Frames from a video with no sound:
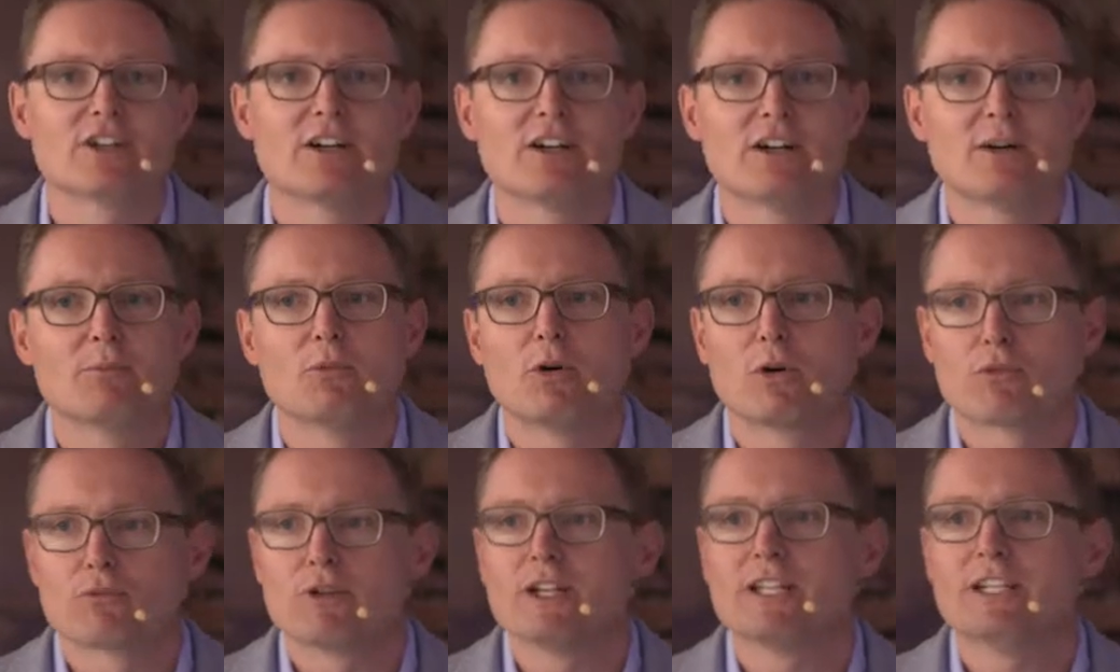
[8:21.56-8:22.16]

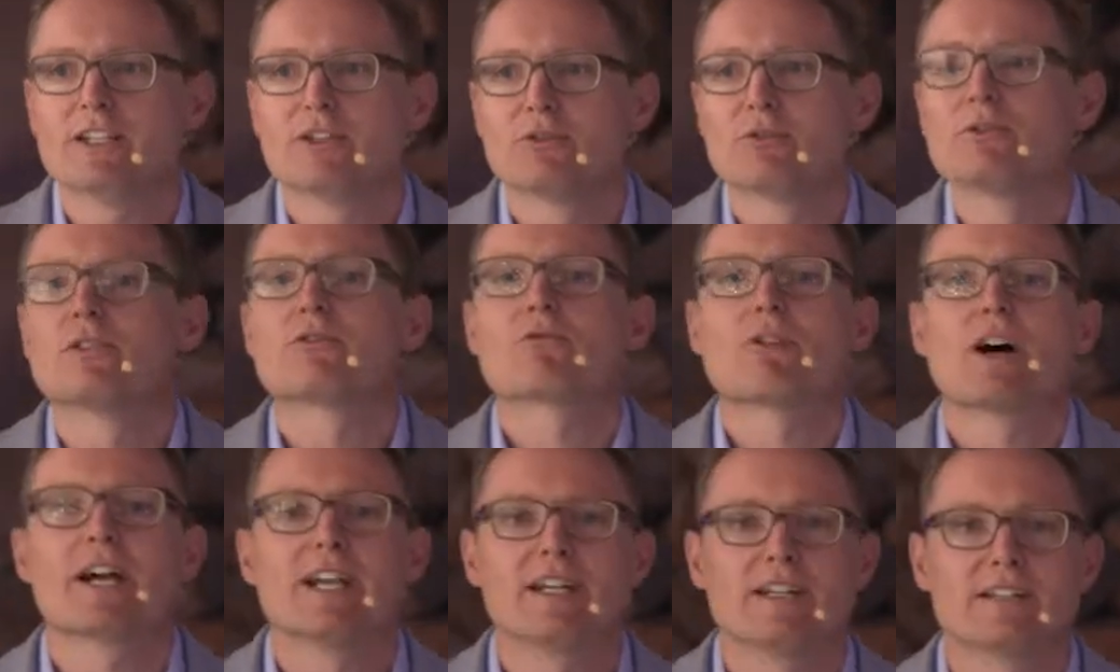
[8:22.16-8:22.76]
already to the
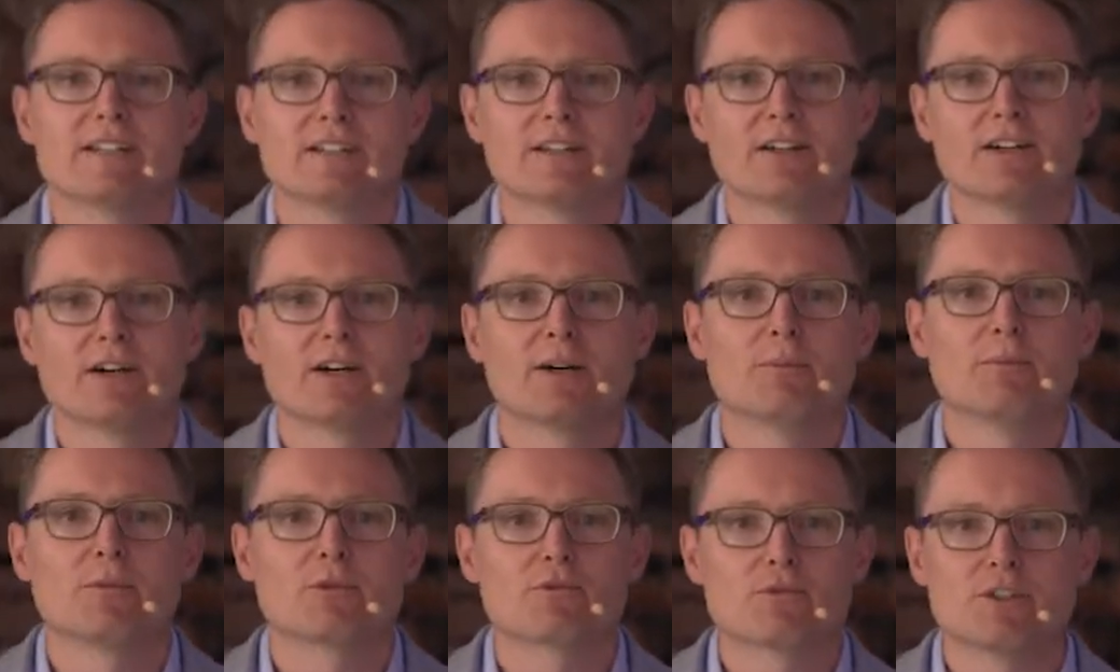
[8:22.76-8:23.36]
right
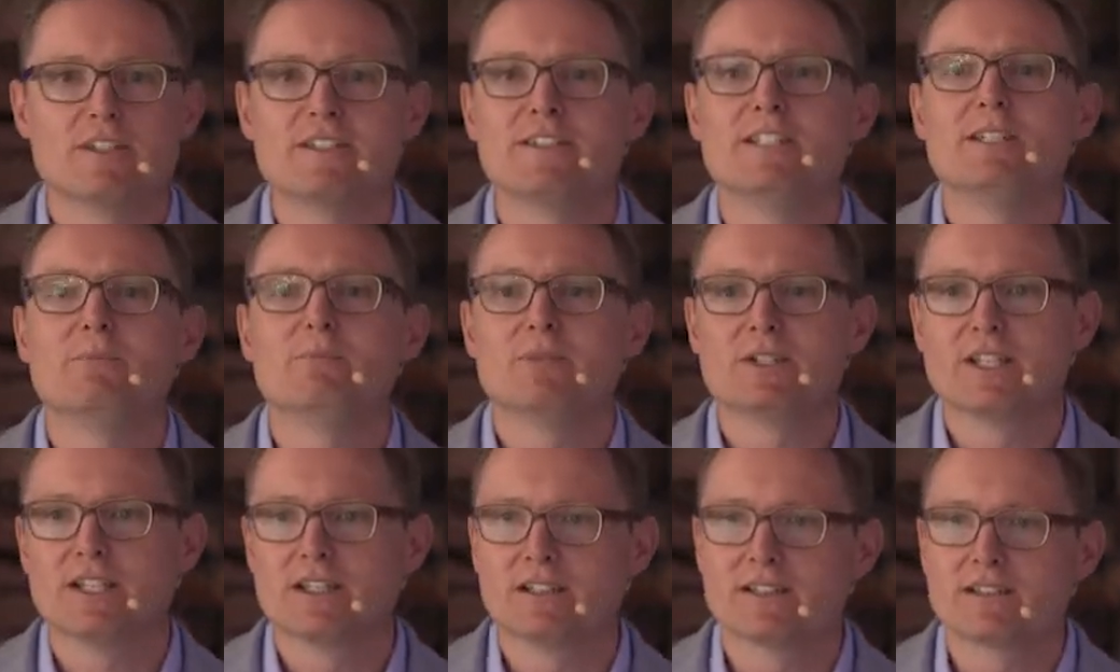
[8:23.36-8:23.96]

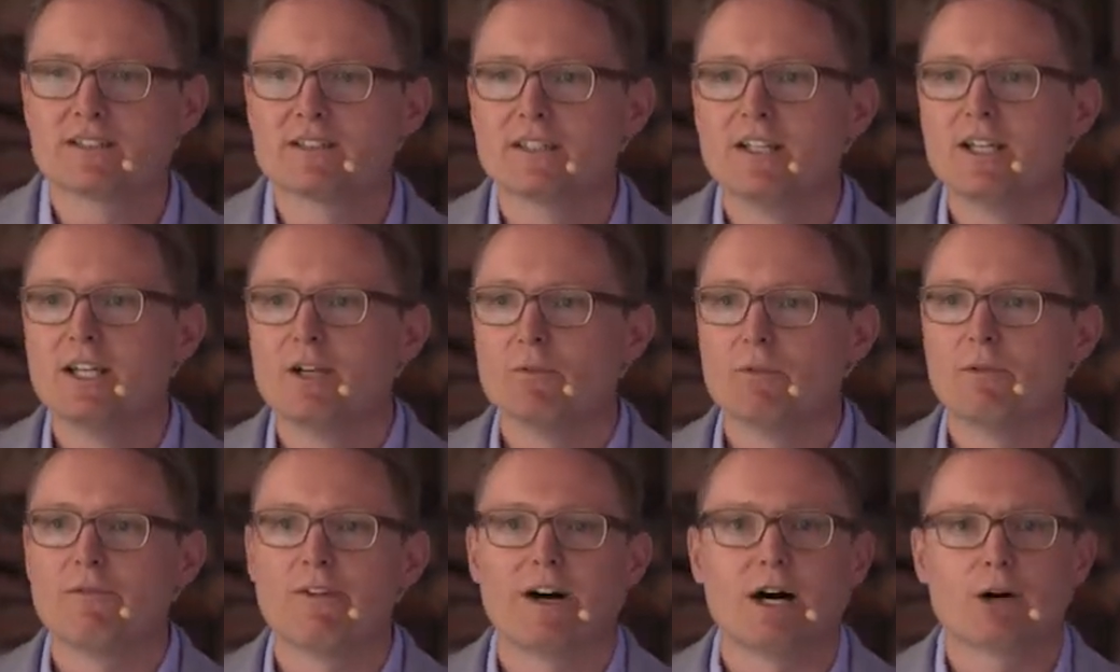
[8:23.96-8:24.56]
recipient
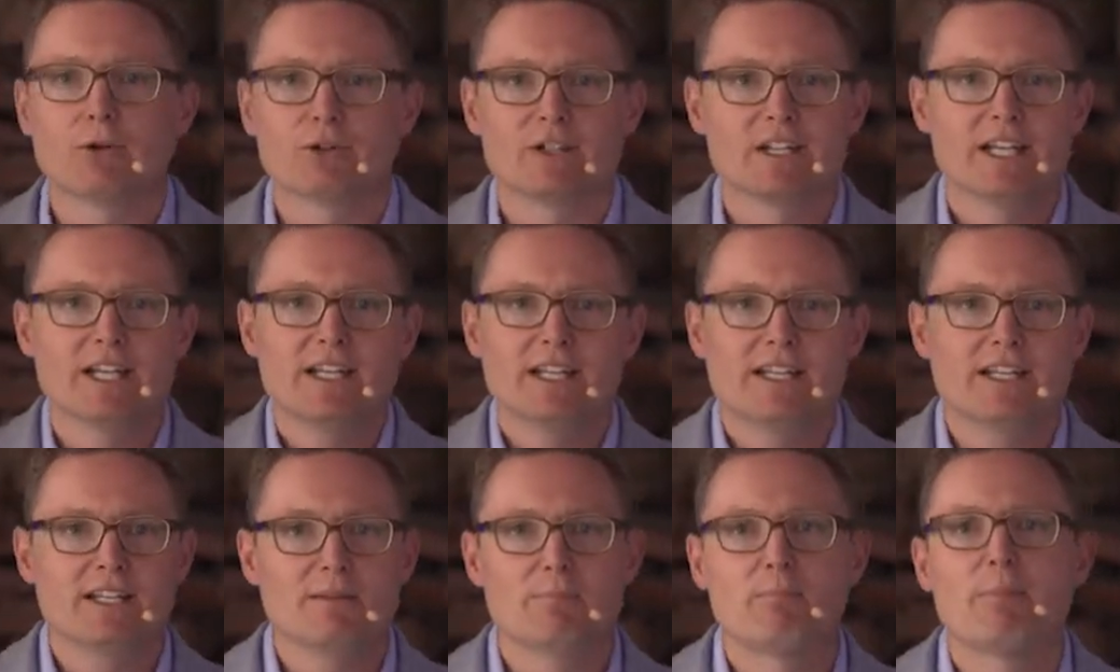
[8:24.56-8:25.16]
without
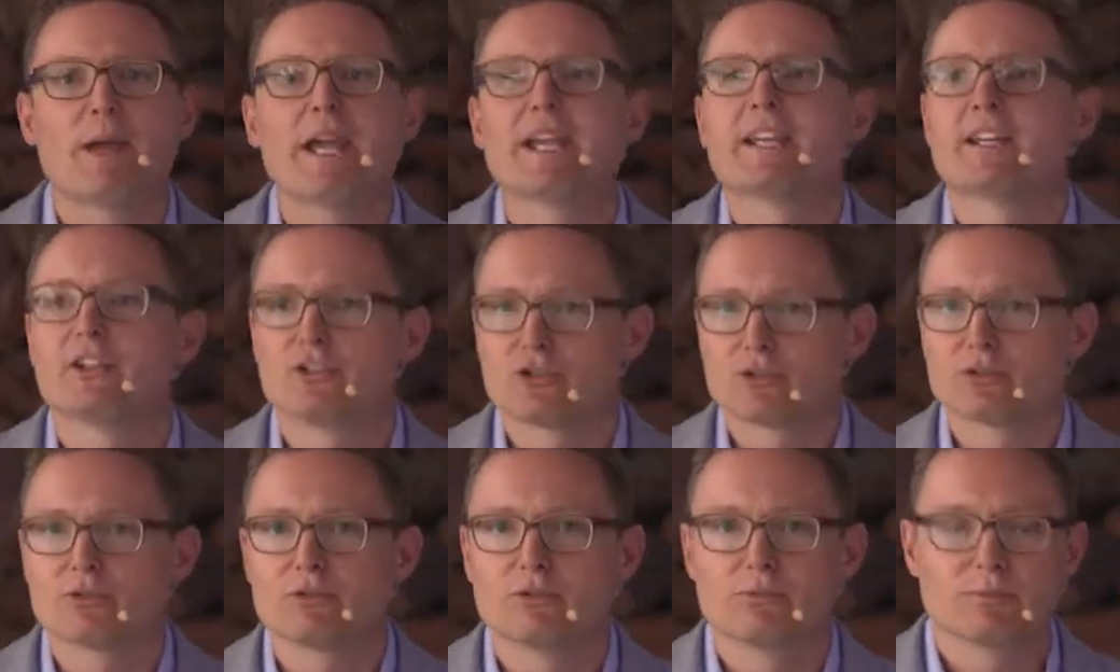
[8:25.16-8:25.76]
any
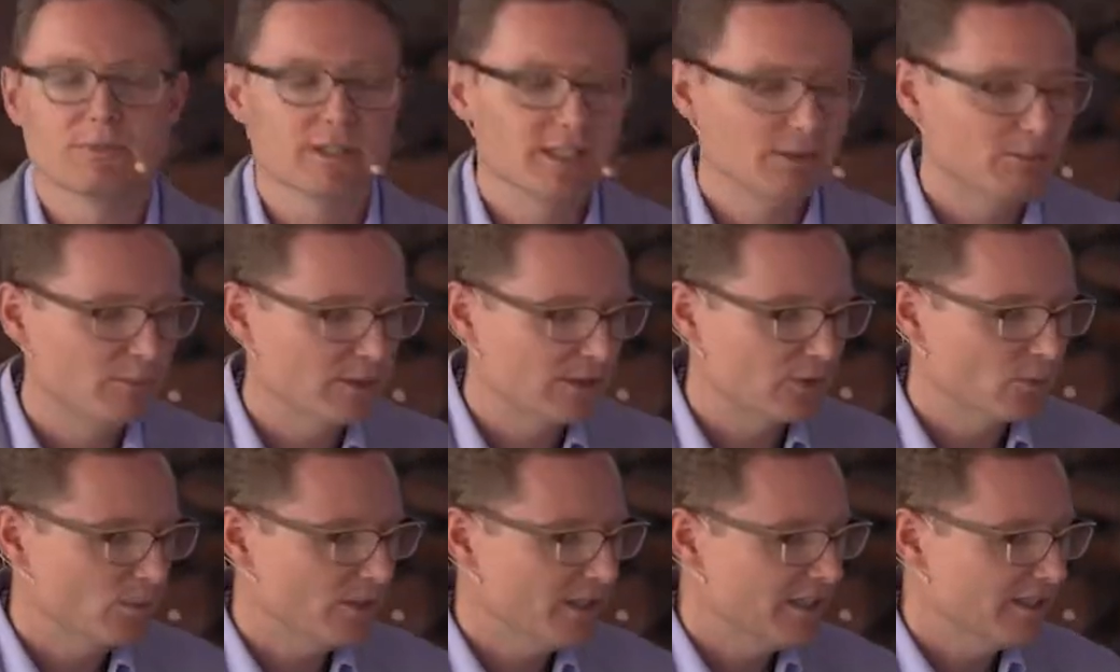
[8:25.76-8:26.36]
package room in
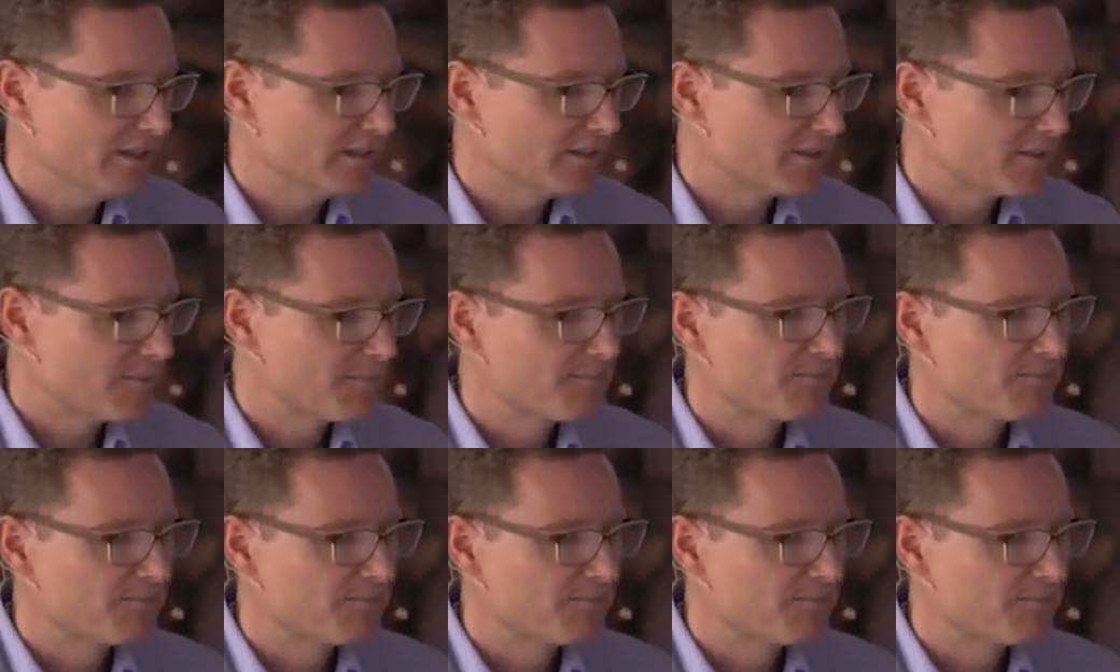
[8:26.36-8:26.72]
between.